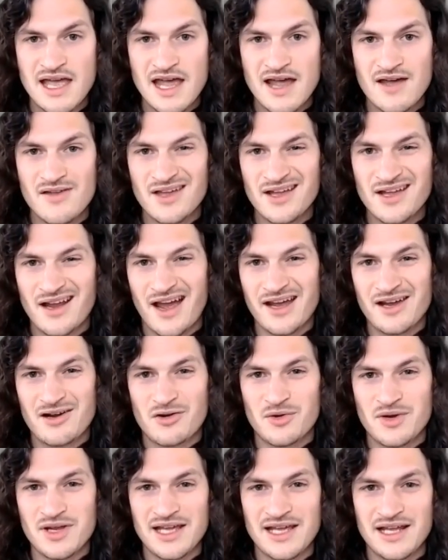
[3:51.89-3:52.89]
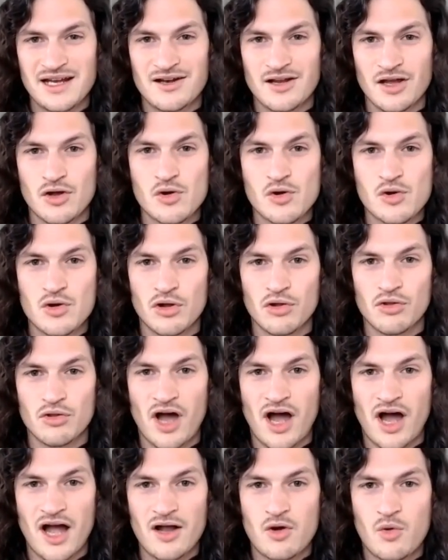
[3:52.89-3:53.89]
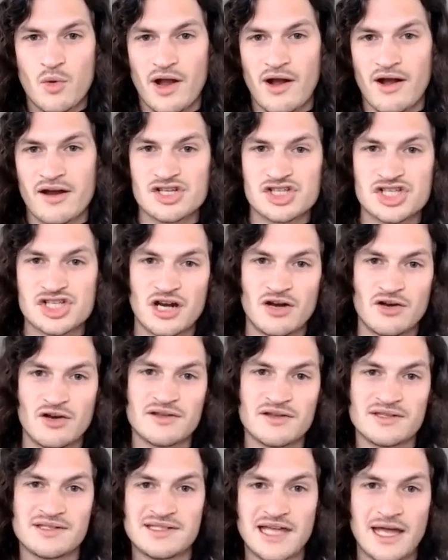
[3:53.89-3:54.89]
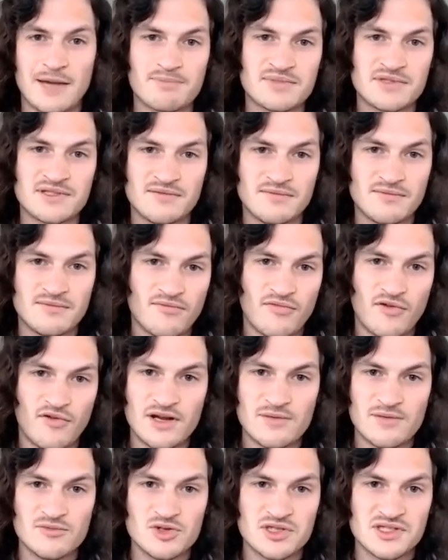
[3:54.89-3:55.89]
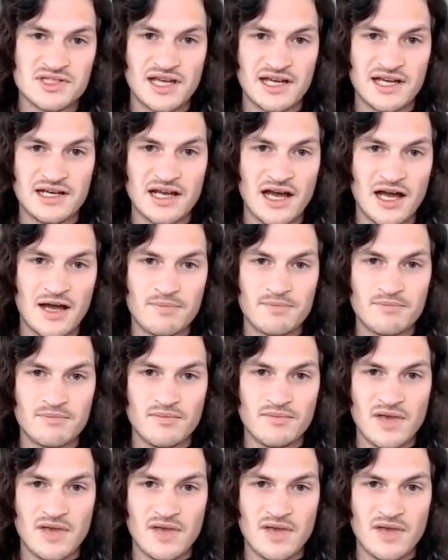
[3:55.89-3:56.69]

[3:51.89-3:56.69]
And then I created a Google Doc where I shared the steps for them to sign up,